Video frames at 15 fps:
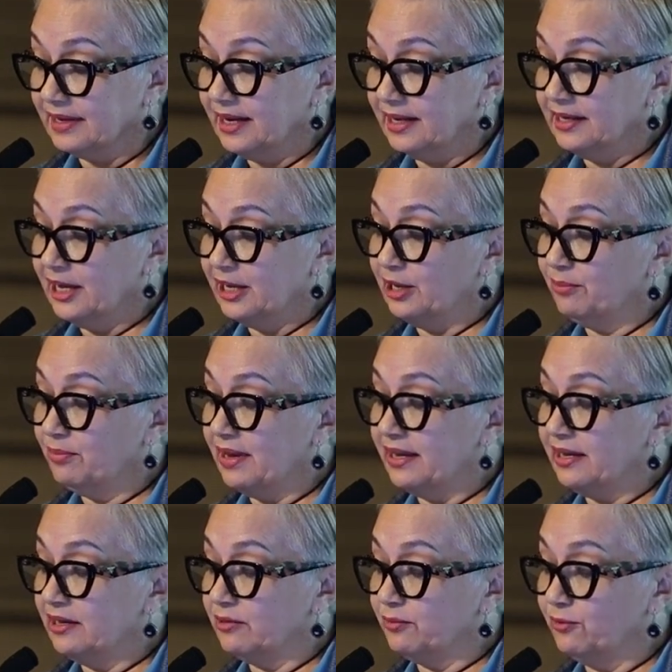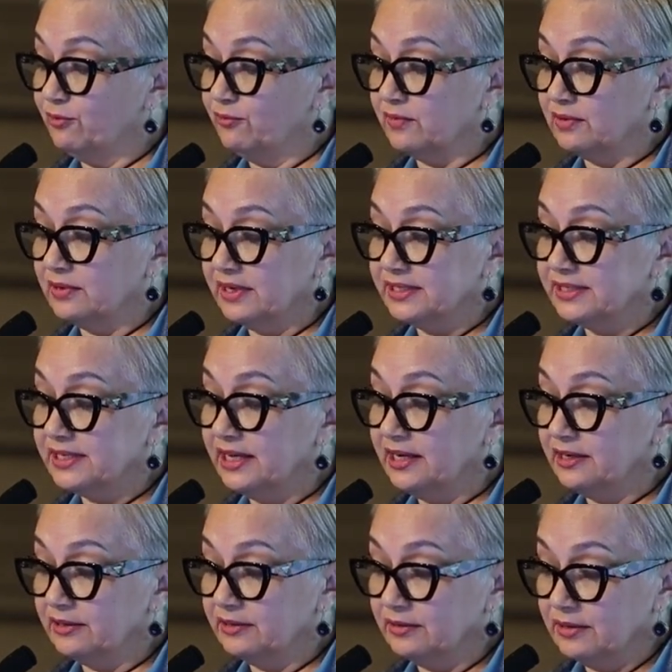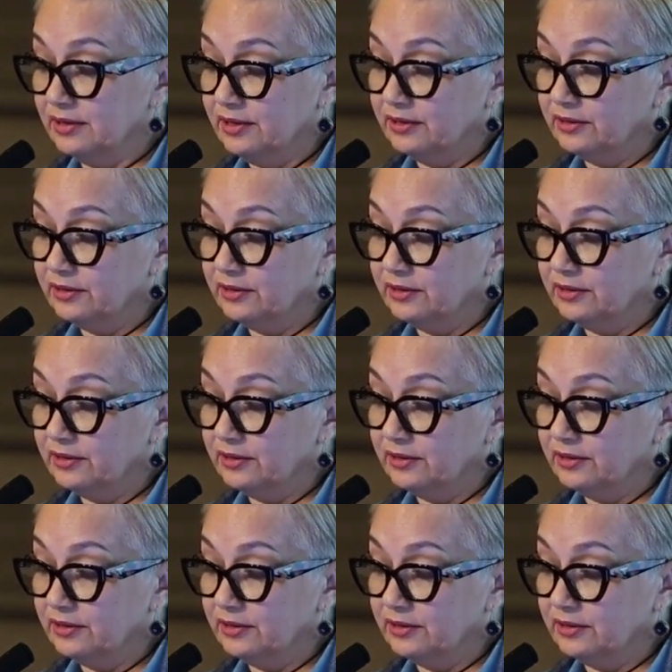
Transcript: and getting planning approval has taken